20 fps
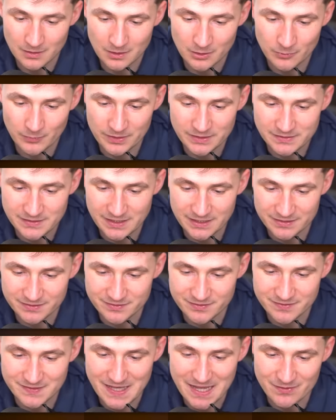All right,
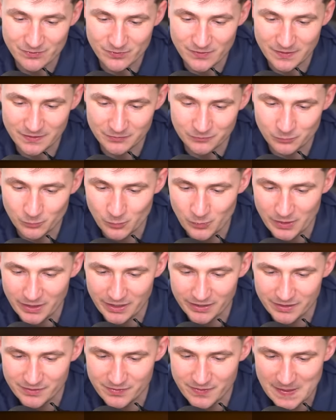get that thing
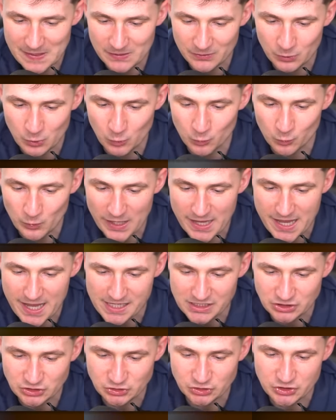right in there. Go
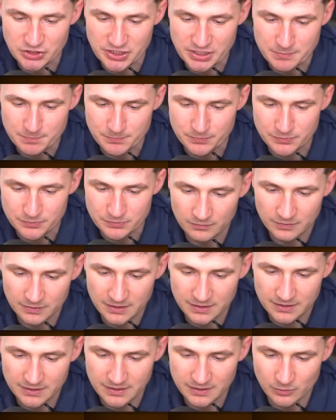extra deep.
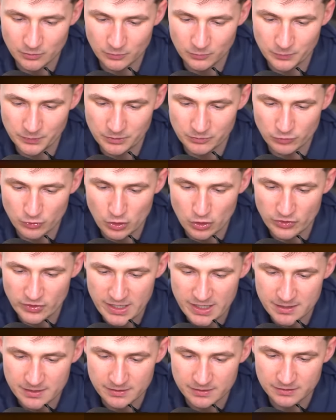Okay, get rid of all
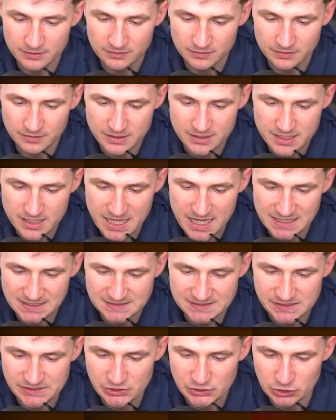that
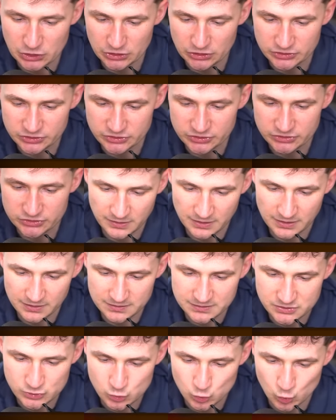nasty dirt. Okay,
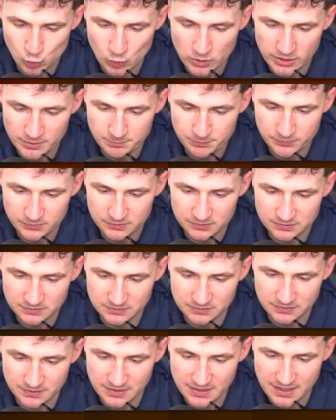swipe.
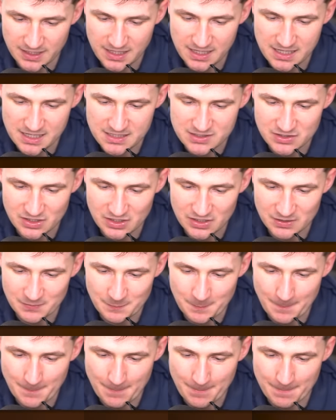And
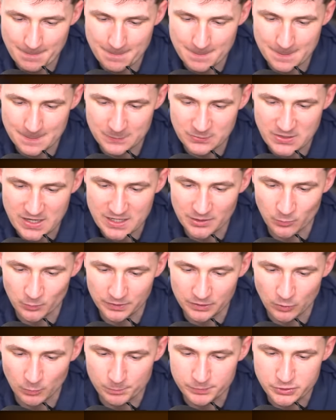there we
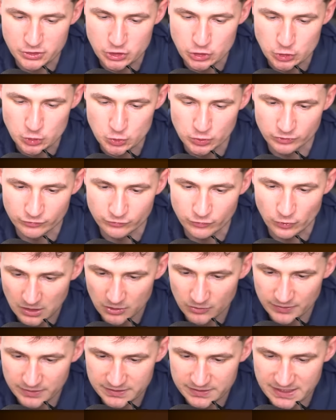go. Beautiful. All
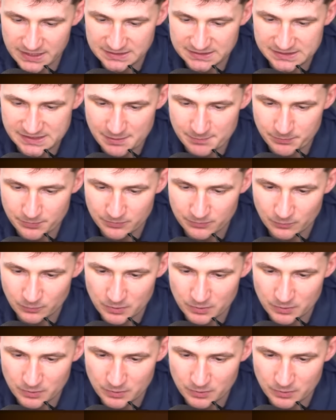right, next step.